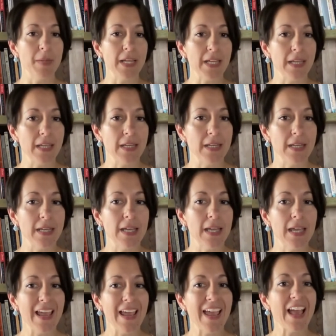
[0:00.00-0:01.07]
in
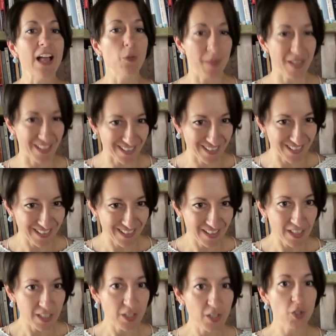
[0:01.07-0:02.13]
helping
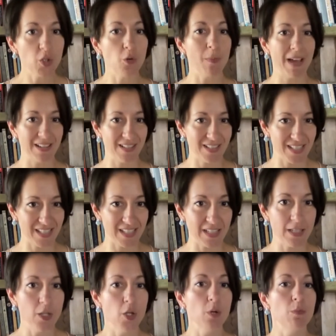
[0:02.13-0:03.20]

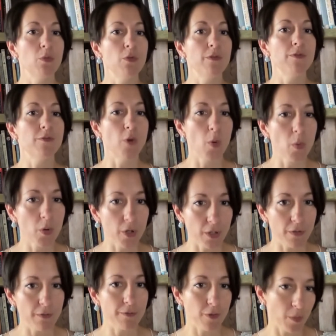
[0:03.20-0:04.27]
humanity move forward
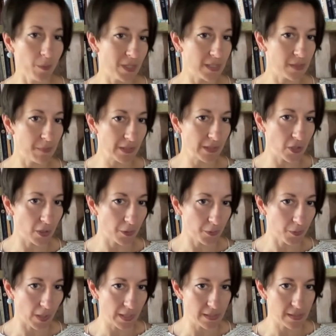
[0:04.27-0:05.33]
from this mental health
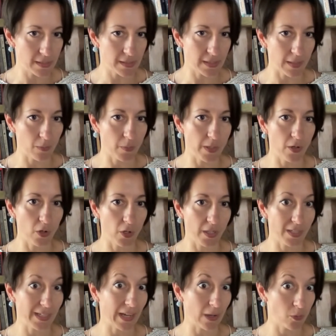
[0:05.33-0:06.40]
crisis that we are
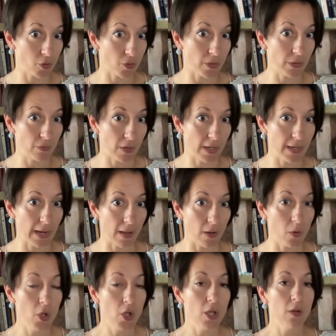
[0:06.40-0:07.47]
encountering right now
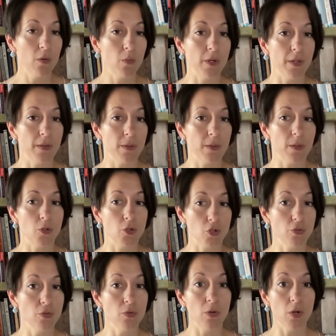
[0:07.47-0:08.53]
with
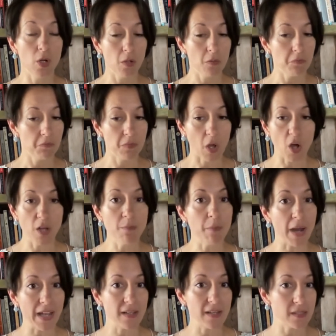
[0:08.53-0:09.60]
true
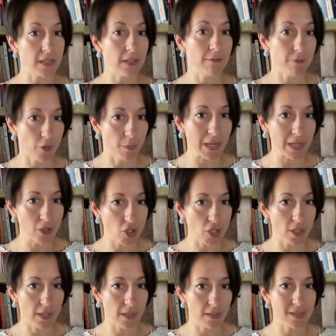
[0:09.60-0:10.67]
unbiased
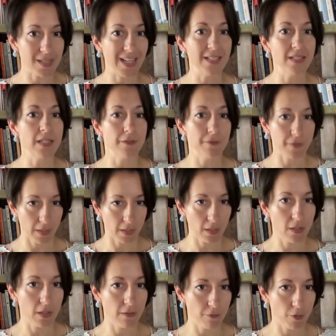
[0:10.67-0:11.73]
information and scientific
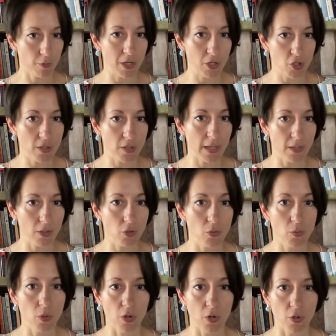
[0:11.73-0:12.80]
information that
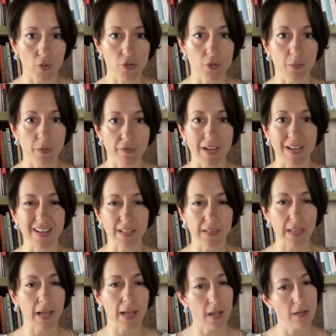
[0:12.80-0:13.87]
you are also providing and
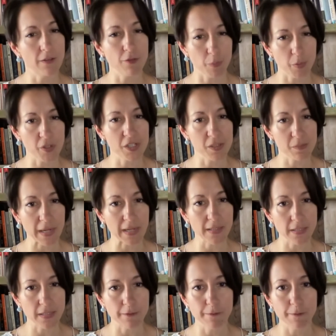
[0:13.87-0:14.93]
that kind of a
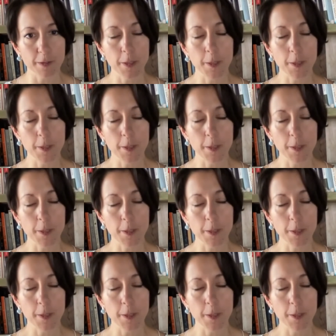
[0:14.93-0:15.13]
perspective.